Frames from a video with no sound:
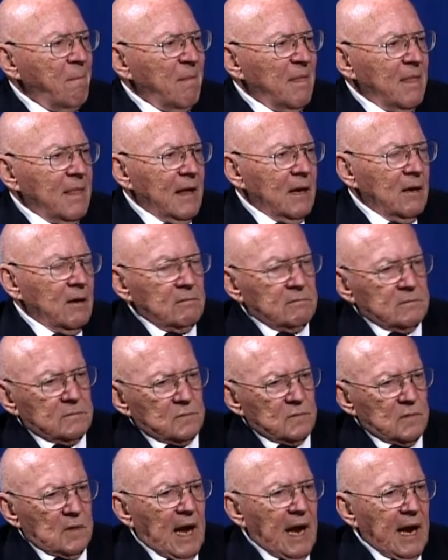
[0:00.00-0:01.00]
Now,
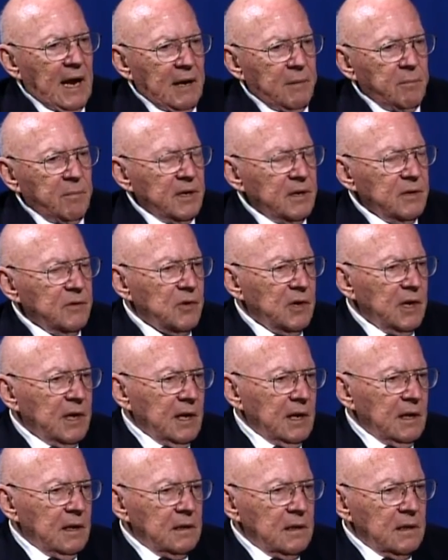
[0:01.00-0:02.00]
I had been
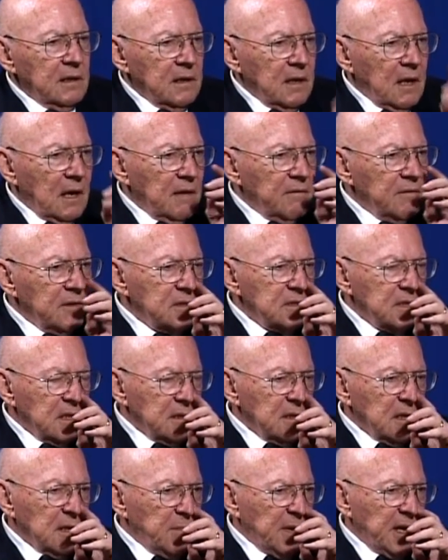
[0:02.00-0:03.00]
trained, and all of a
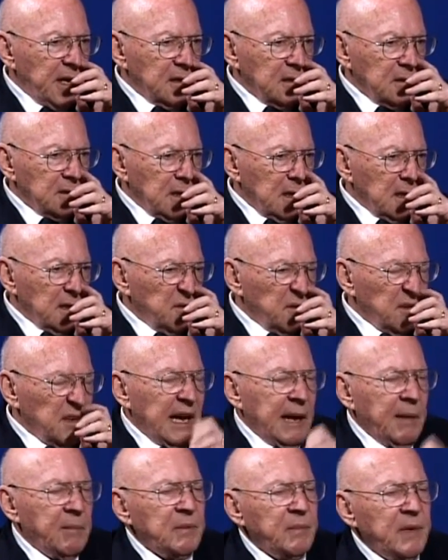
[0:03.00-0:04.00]
sudden a medical doctor
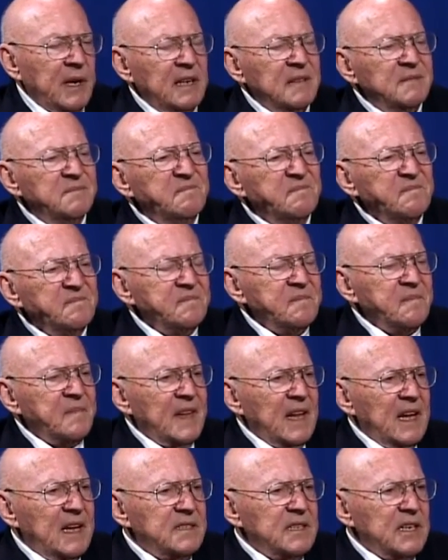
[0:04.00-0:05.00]
came to me.
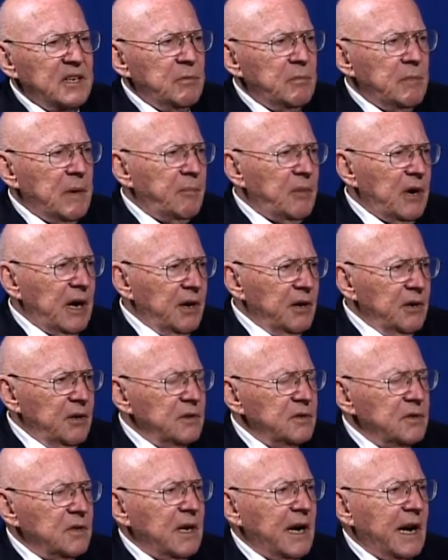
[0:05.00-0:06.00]
He said, "You remember how to
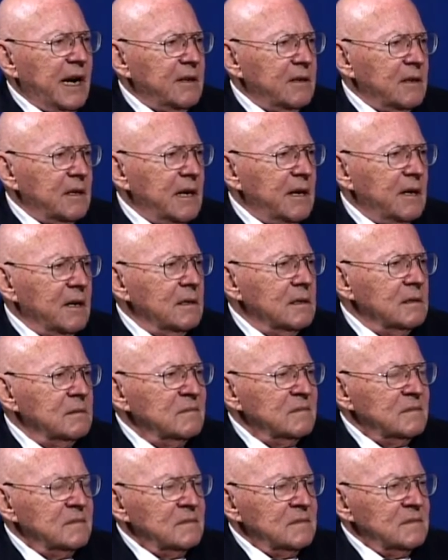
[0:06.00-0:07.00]
use your Geiger counter?"
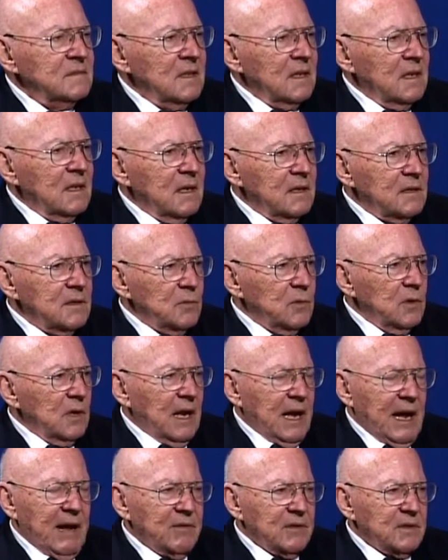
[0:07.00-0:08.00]
I said, "Well,
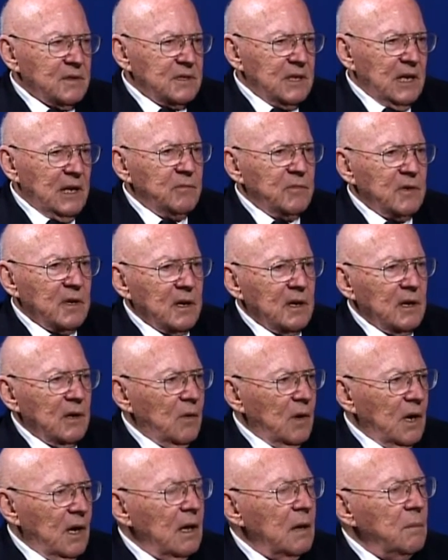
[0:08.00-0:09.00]
I haven't seen one in a
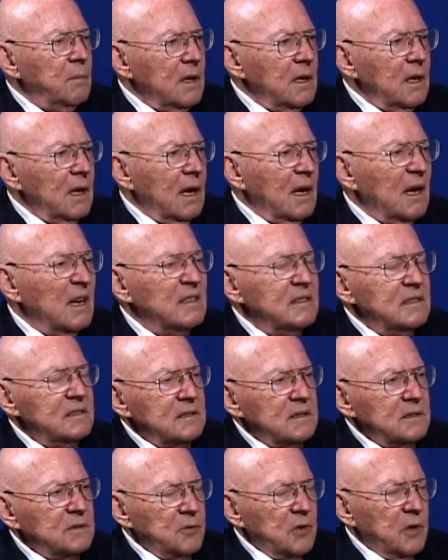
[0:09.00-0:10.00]
while, but yeah." He
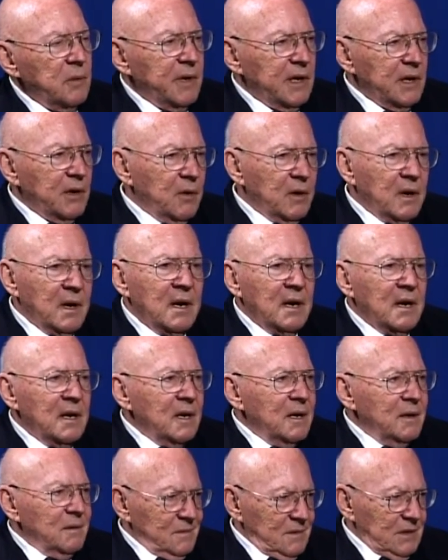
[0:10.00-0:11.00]
said, "Well, you better
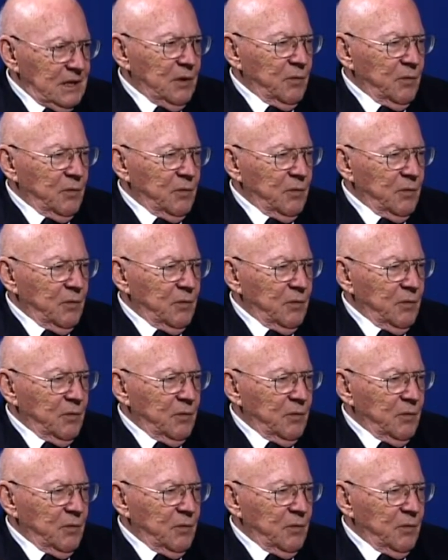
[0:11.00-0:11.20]
get